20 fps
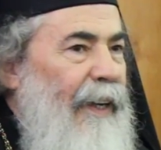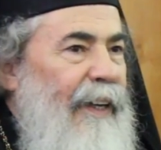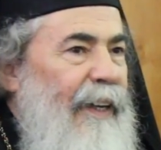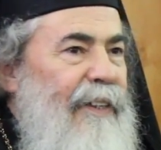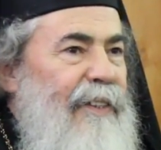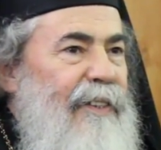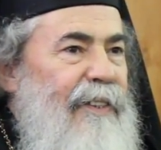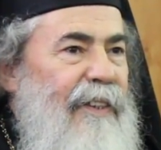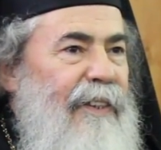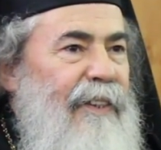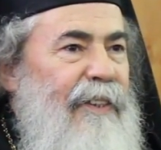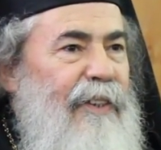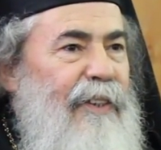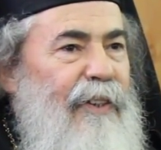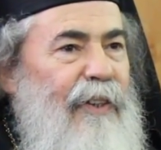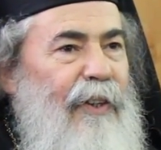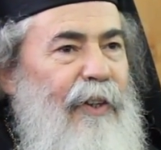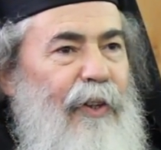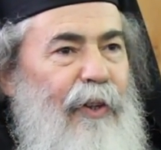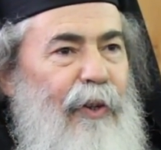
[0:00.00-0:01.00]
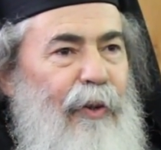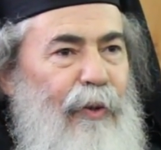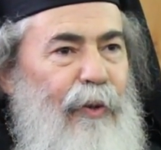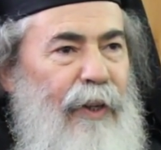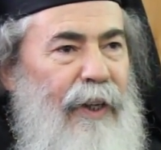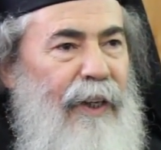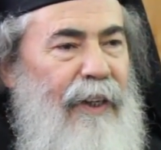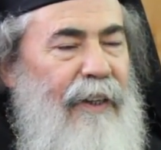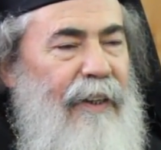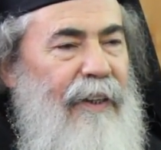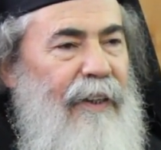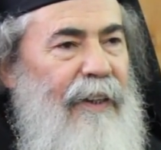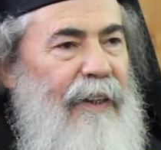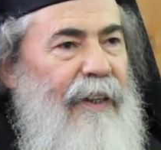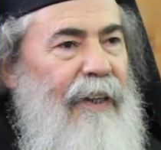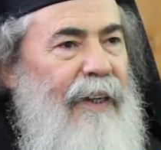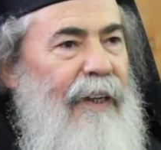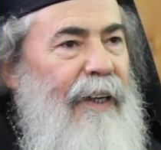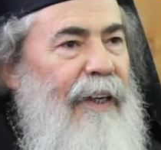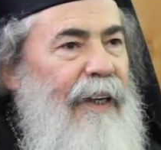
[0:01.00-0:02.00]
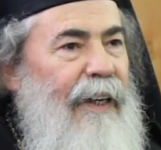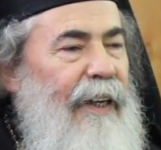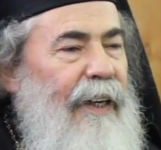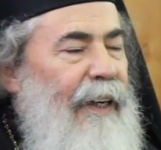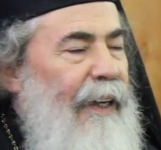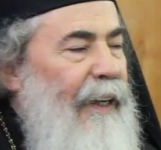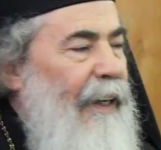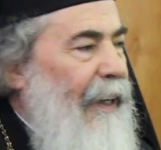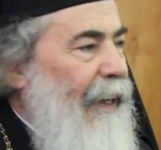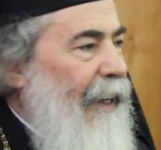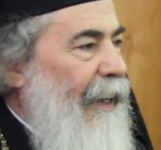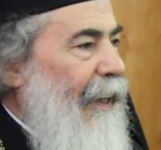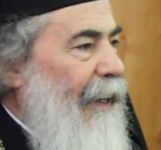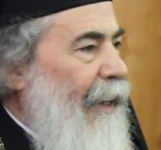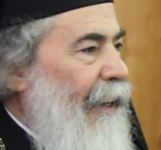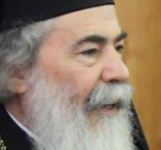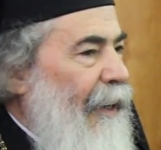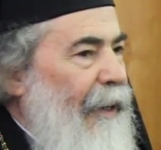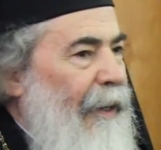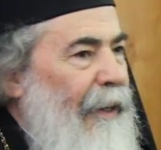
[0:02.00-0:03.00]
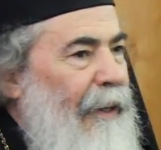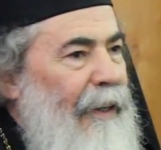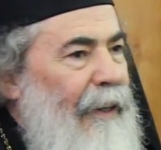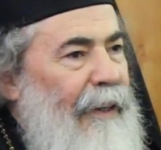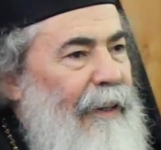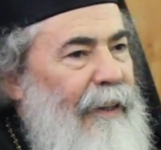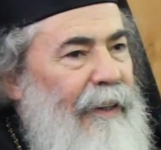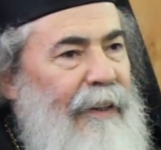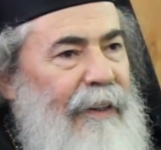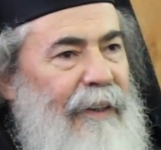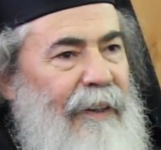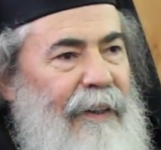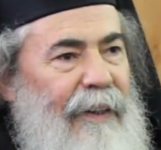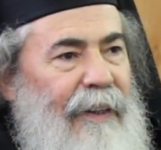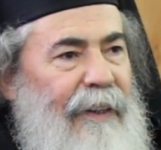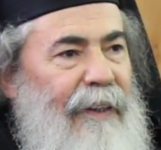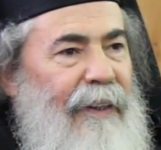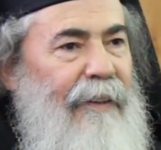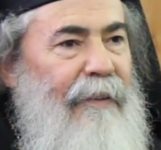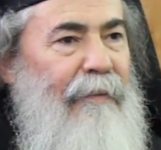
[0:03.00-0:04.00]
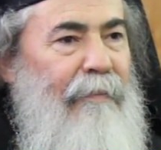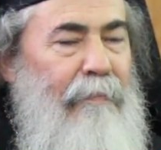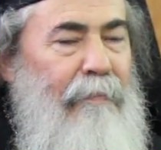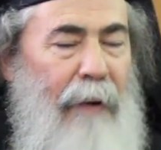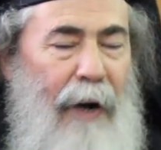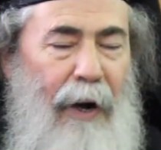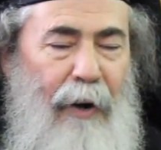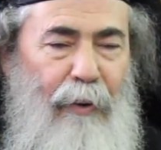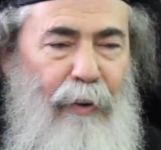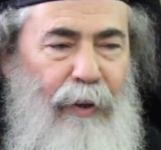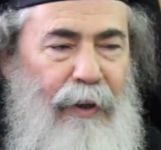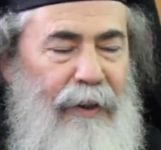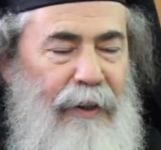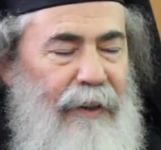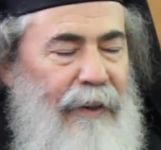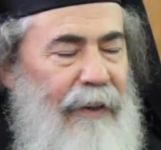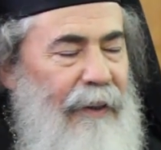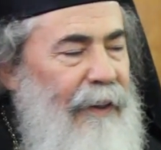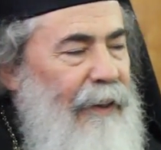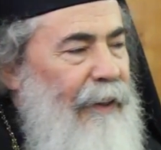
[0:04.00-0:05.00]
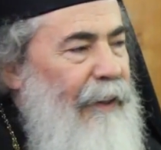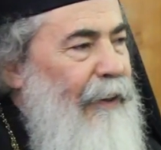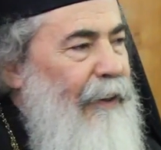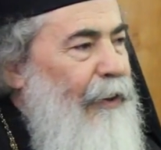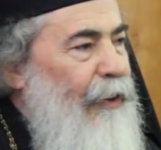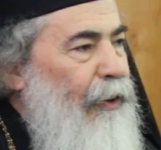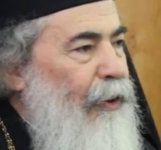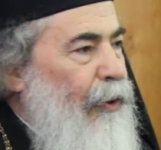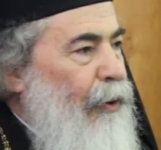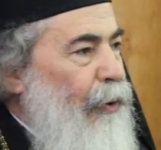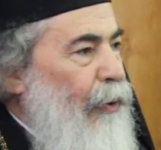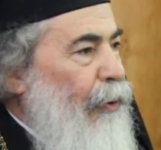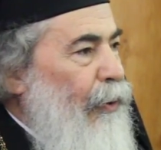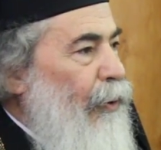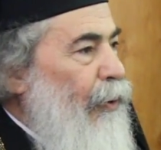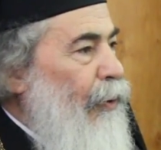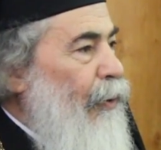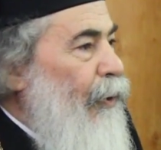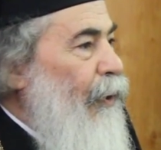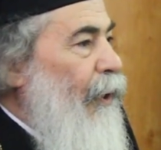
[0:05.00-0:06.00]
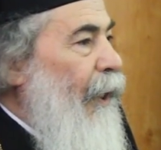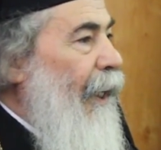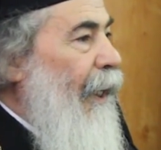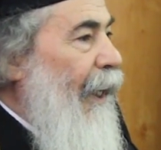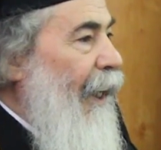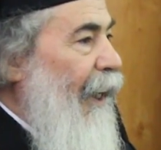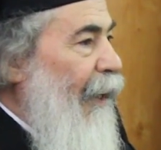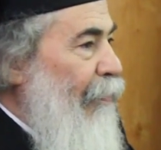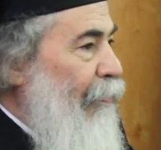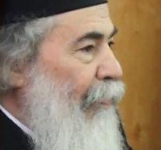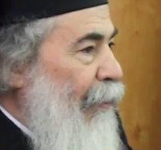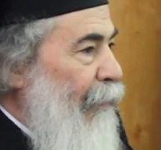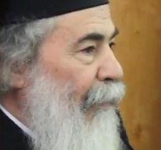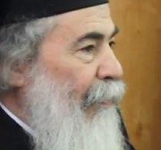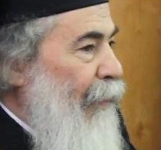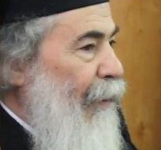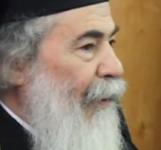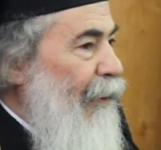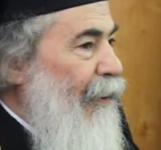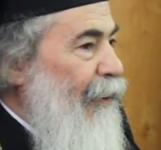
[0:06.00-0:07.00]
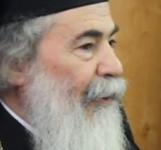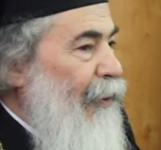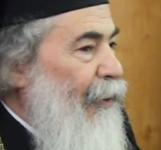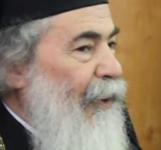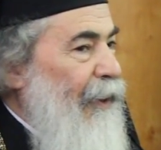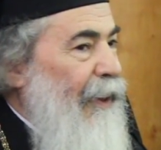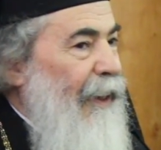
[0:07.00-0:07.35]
has this unique uh, power to help people to